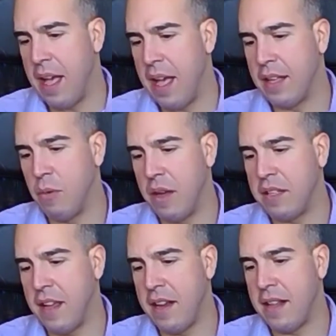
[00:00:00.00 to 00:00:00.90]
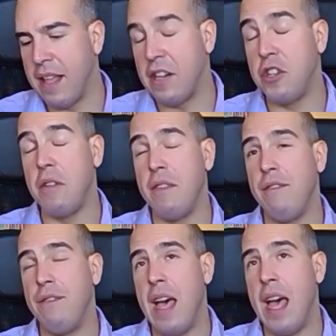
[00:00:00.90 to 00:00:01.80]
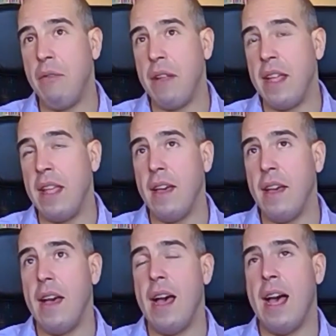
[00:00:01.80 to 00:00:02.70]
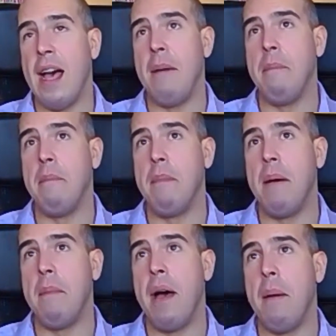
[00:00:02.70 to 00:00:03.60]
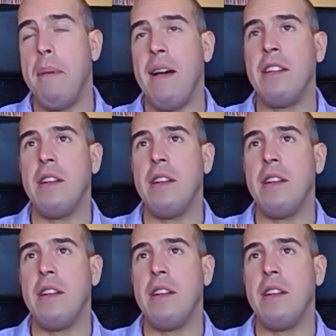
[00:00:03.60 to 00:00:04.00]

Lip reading: it's worth saying that shouldn't vary by